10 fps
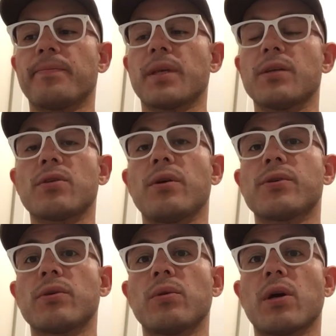It's
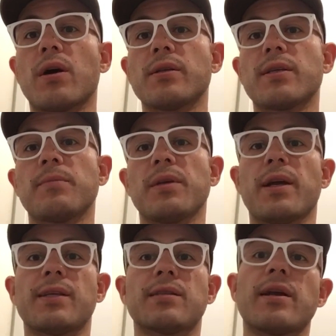also a concept in
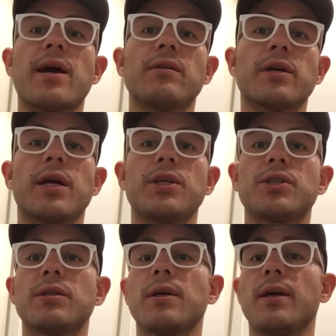asset
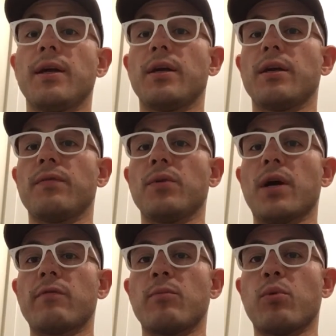allocation. If you
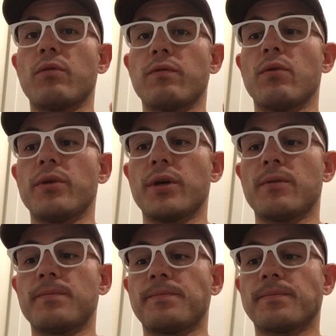have a portfolio
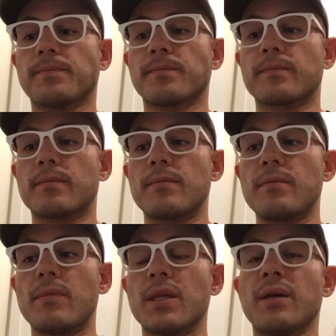
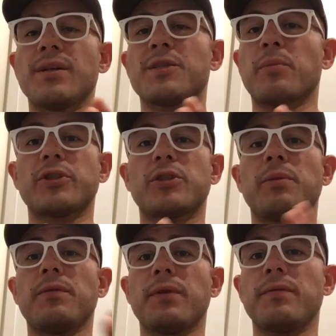and it's supposed to
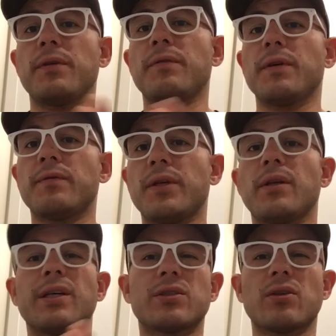be 50-50
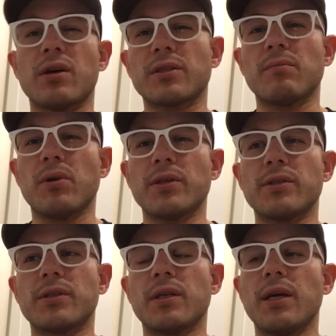like stocks and
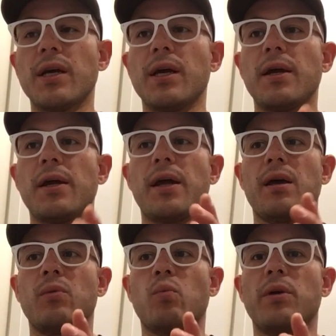bonds,
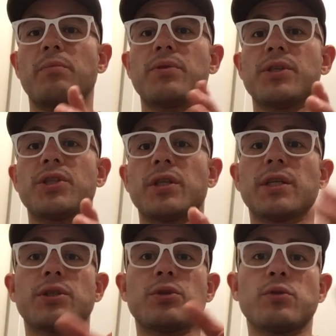and one position
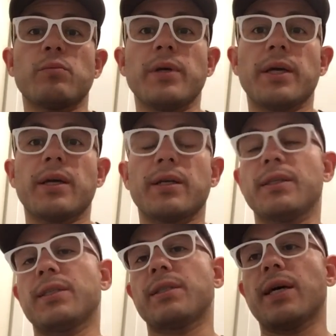gets too big and
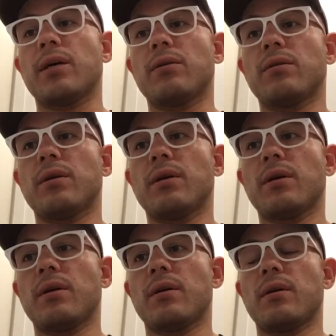it's now
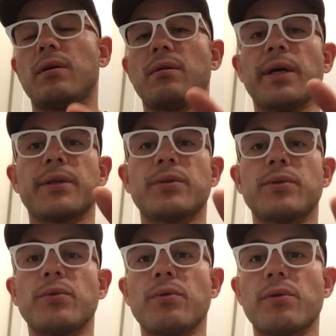like
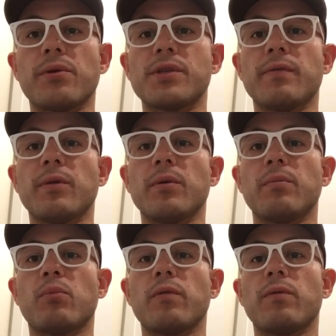2/3 of the
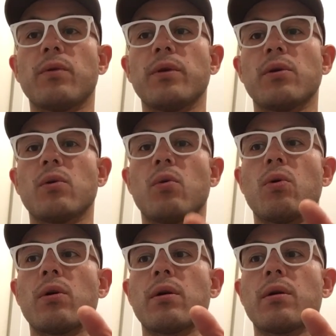portfolio
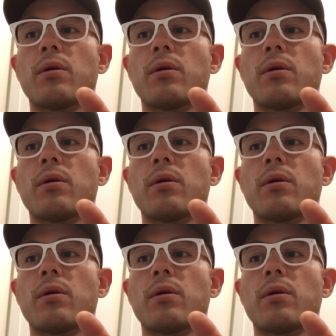or